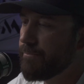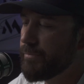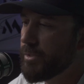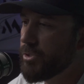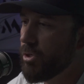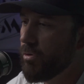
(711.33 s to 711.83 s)

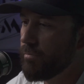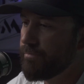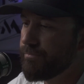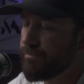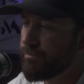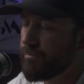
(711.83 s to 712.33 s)
So
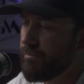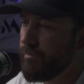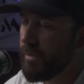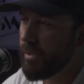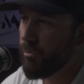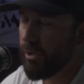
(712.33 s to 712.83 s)

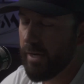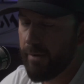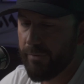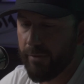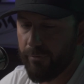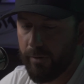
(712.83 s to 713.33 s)
we
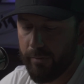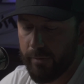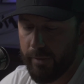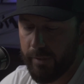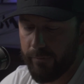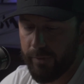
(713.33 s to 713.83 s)
have
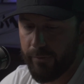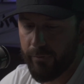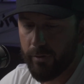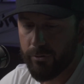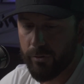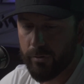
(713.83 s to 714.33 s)

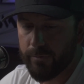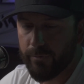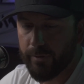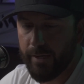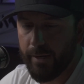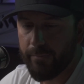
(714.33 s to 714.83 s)
different drills
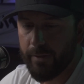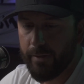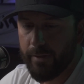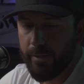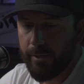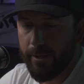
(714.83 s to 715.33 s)
for that.
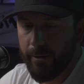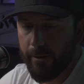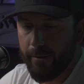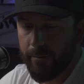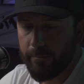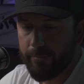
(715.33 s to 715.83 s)

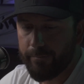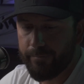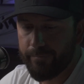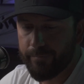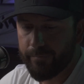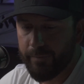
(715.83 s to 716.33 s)
Now,
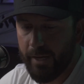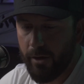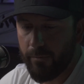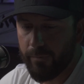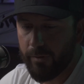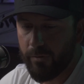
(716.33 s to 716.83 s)

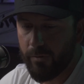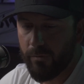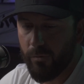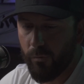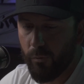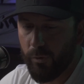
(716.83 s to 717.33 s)

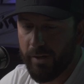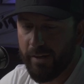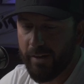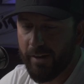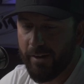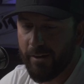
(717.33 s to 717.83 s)

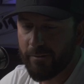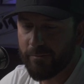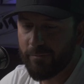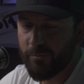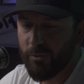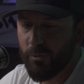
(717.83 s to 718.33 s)
when
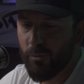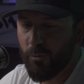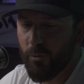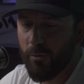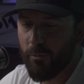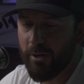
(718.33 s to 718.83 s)

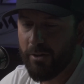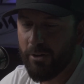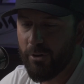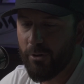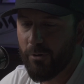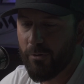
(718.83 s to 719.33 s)
we
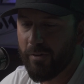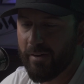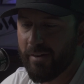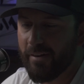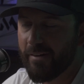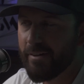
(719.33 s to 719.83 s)
knew
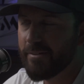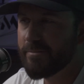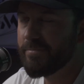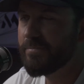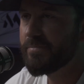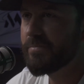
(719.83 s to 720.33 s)

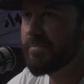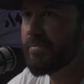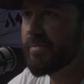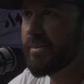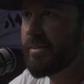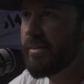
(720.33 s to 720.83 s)

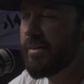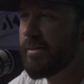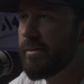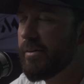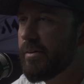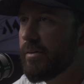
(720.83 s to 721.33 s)

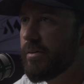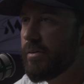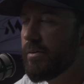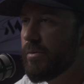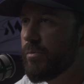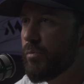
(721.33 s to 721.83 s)

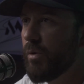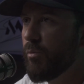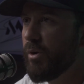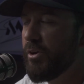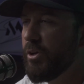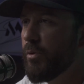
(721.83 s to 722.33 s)

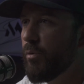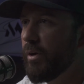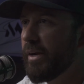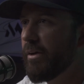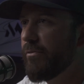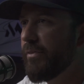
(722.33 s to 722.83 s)
we were
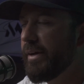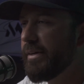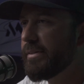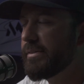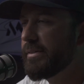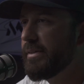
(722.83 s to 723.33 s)
going to
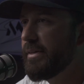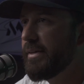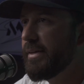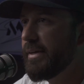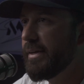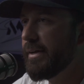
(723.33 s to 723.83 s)
face
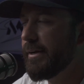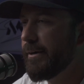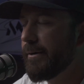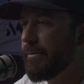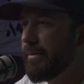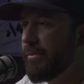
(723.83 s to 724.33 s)

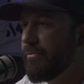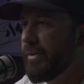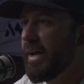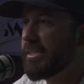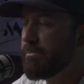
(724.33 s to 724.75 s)
a fast